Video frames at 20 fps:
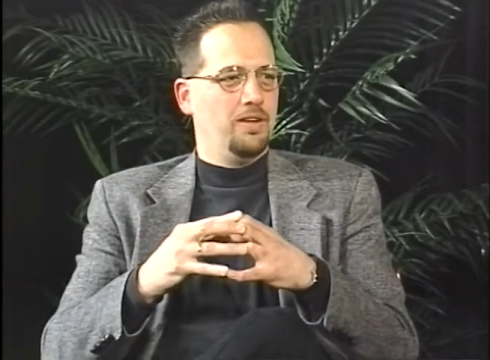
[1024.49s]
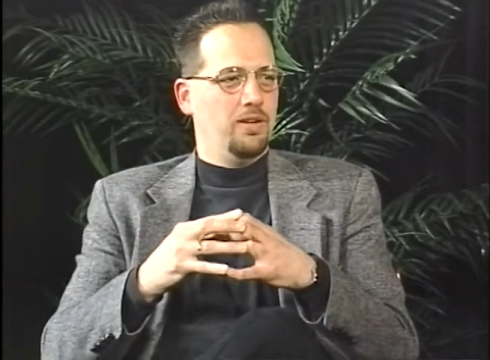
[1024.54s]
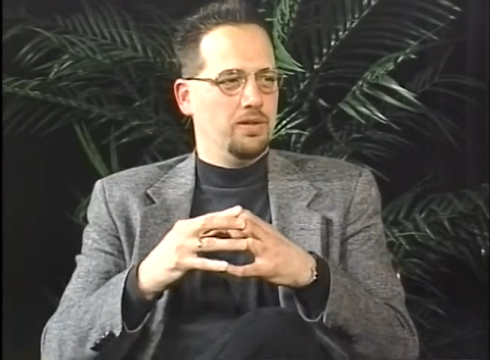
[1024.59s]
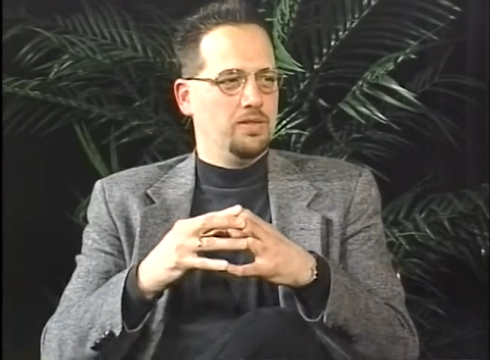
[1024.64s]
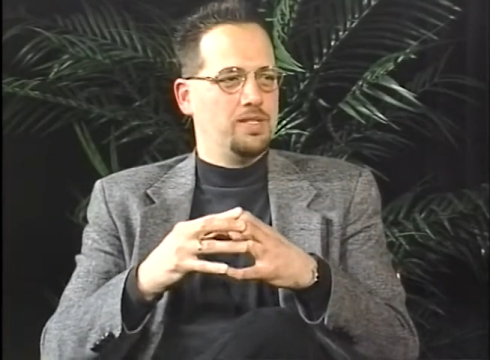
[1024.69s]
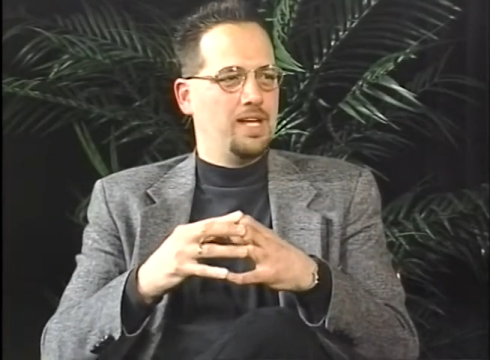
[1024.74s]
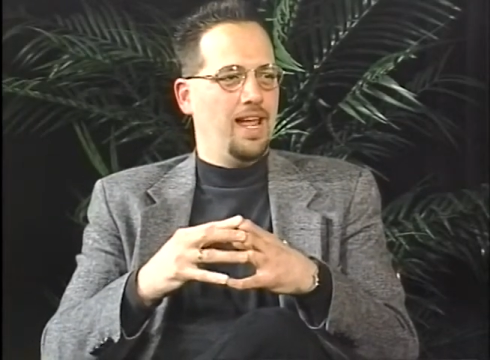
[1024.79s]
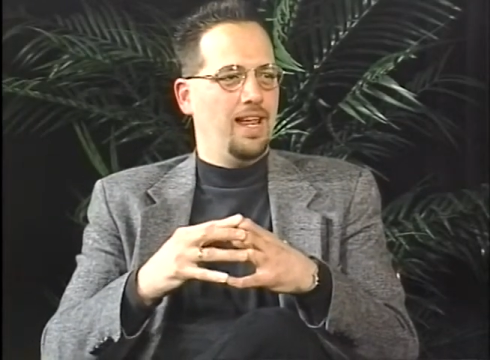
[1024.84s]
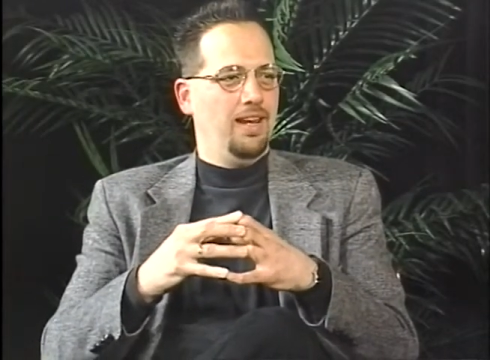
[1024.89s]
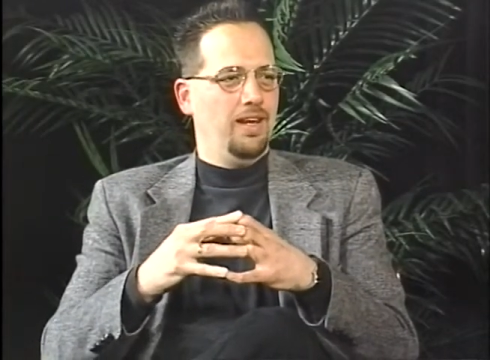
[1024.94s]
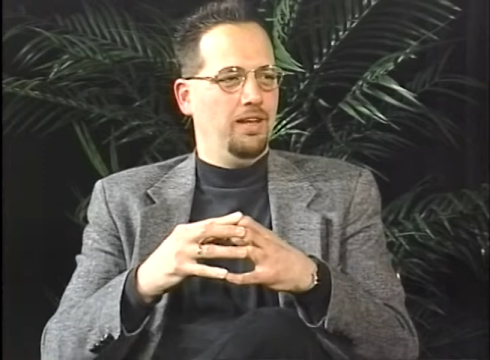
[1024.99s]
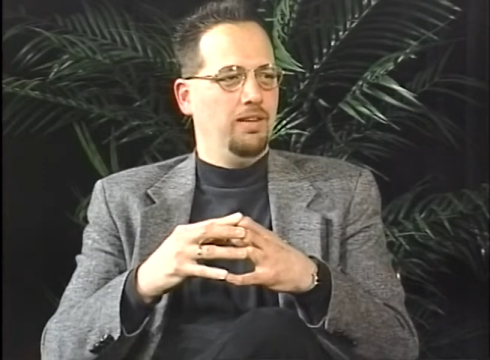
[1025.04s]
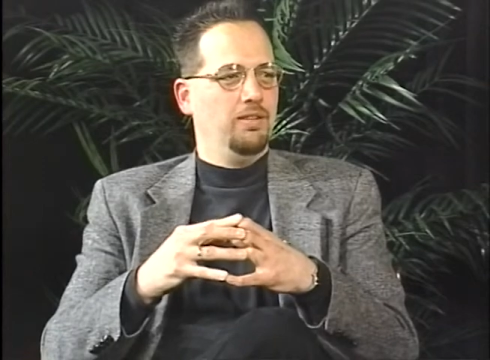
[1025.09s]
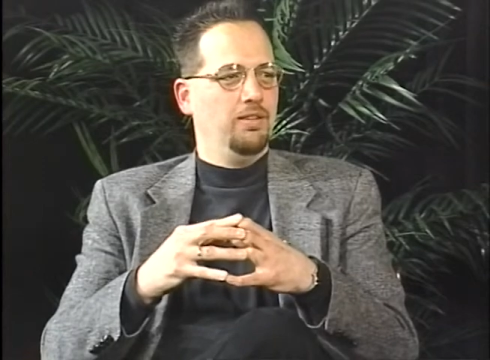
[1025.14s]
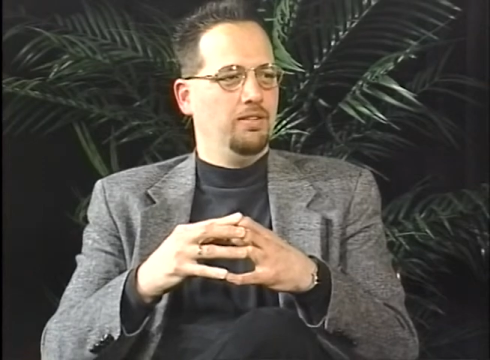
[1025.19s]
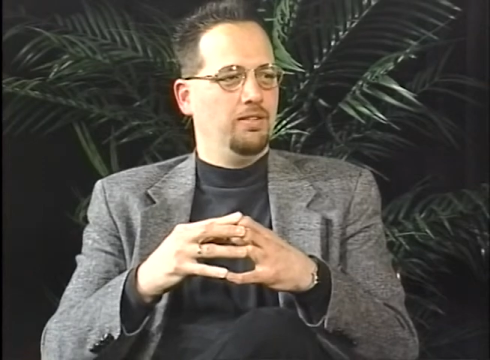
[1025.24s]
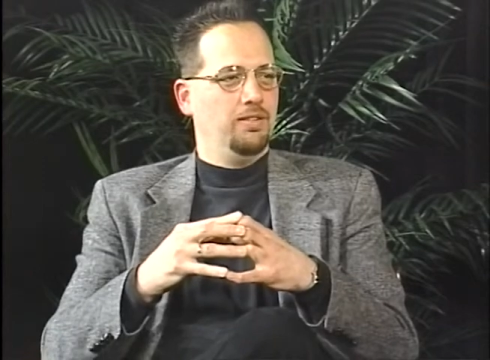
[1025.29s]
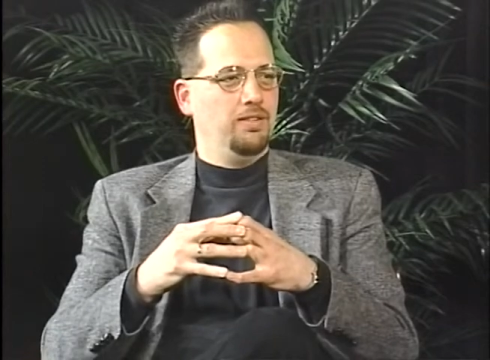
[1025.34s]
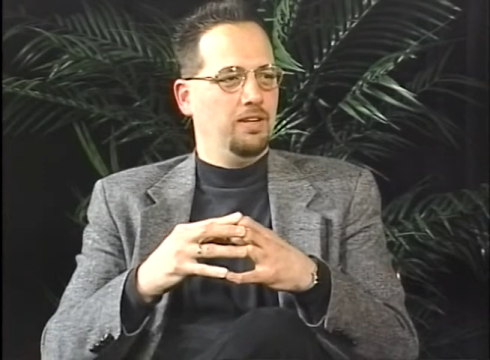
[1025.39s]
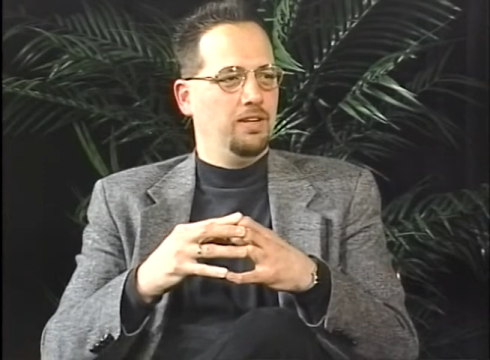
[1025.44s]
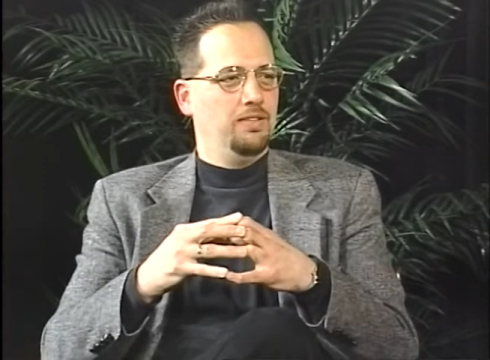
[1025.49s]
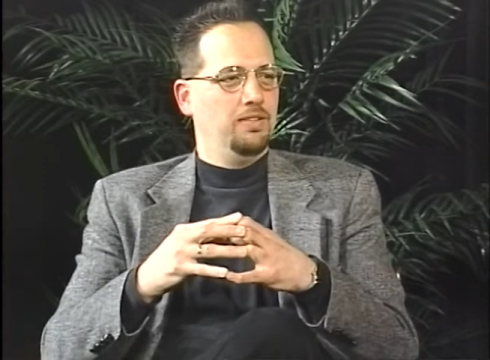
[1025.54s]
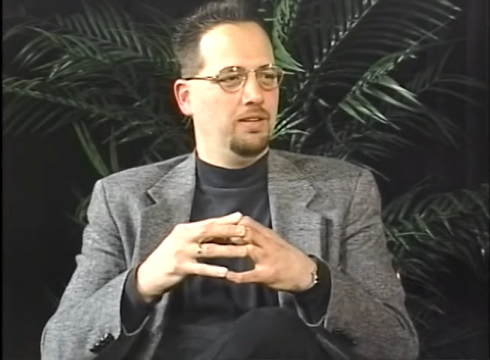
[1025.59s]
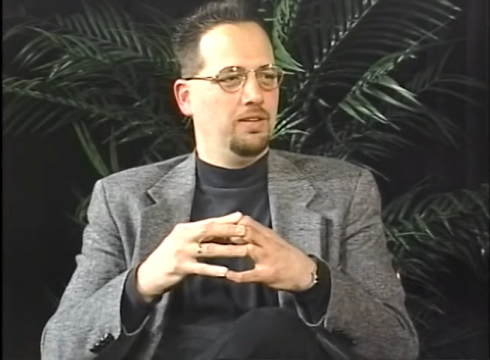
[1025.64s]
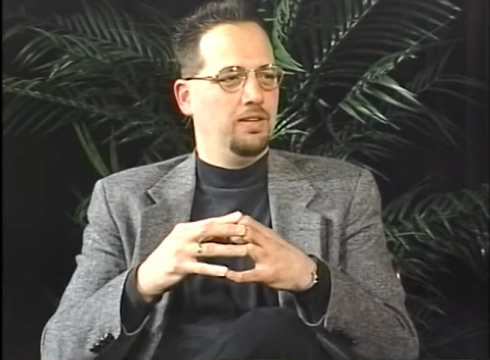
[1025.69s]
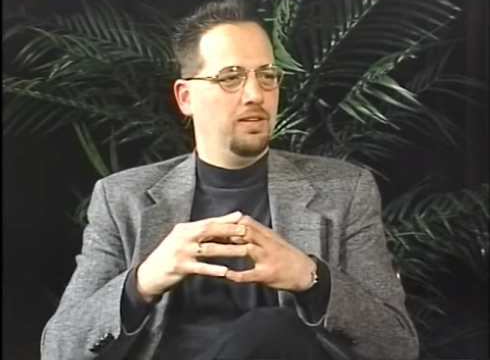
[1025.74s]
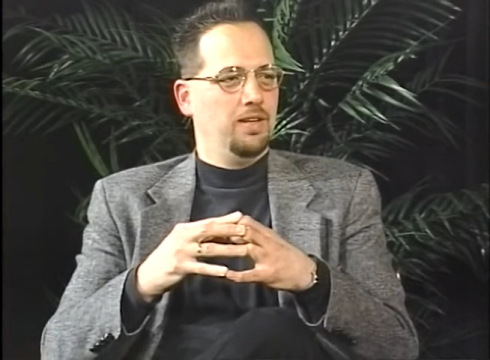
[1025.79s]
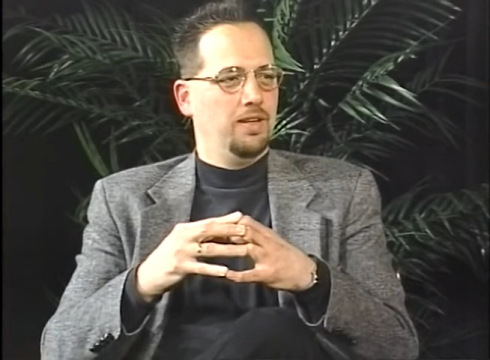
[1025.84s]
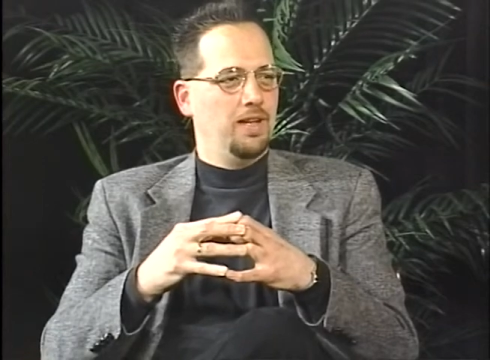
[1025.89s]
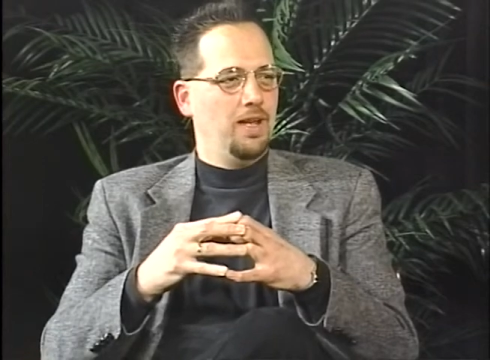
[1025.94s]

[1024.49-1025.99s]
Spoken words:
they're tanking this season?